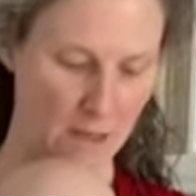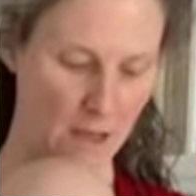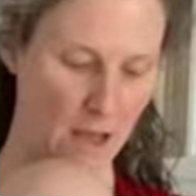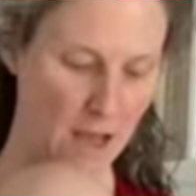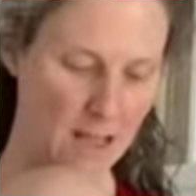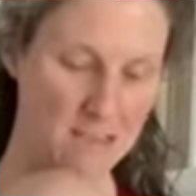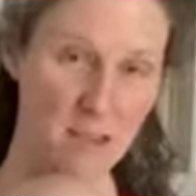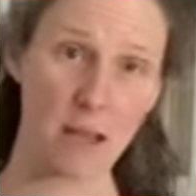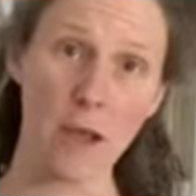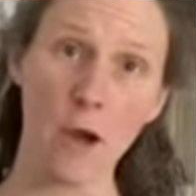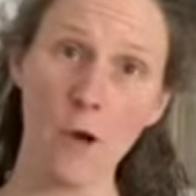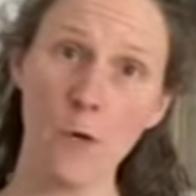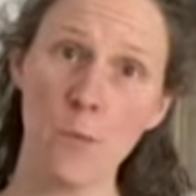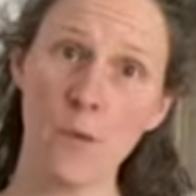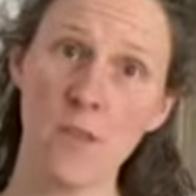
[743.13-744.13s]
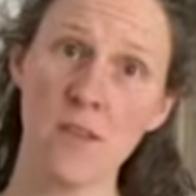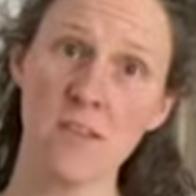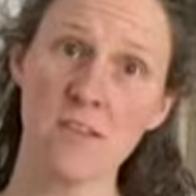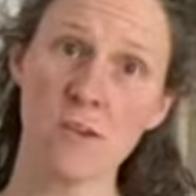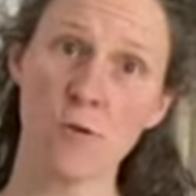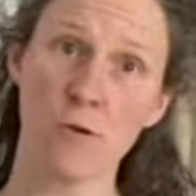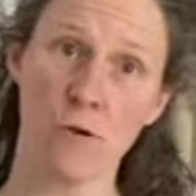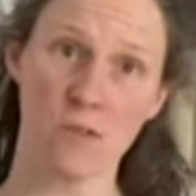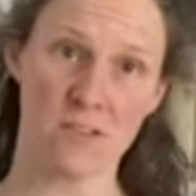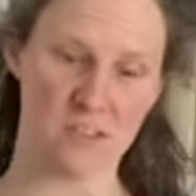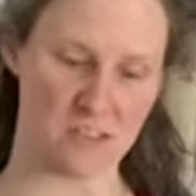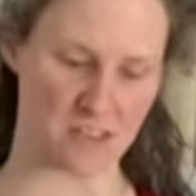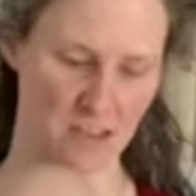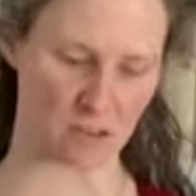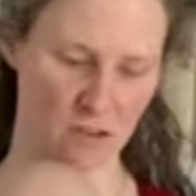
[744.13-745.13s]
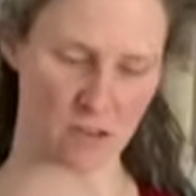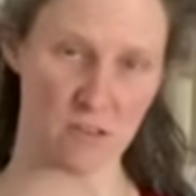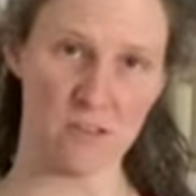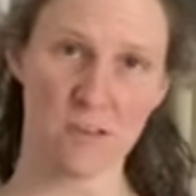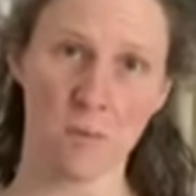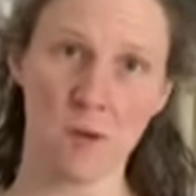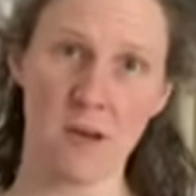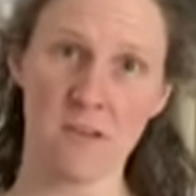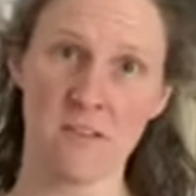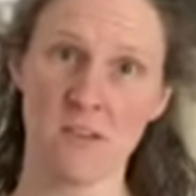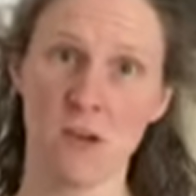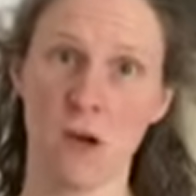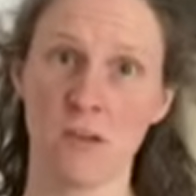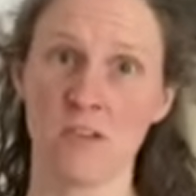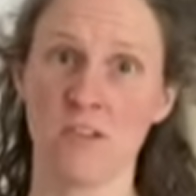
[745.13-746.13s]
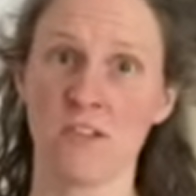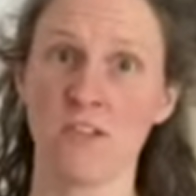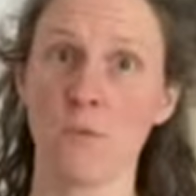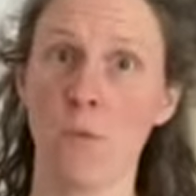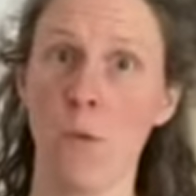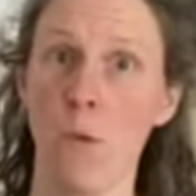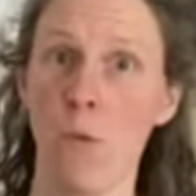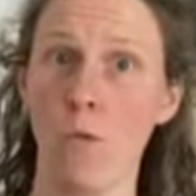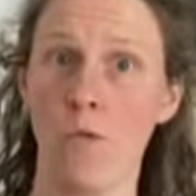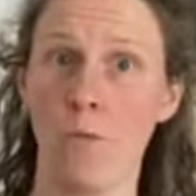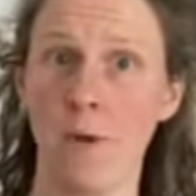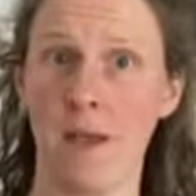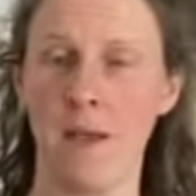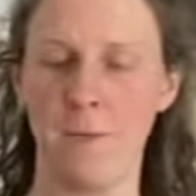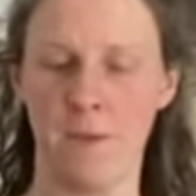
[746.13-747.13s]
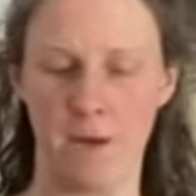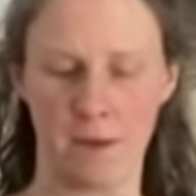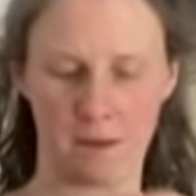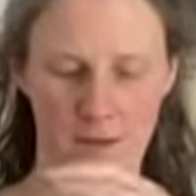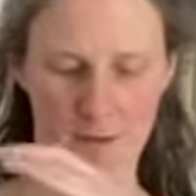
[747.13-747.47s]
As I open these crossed sections, I'm going to start to support the baby.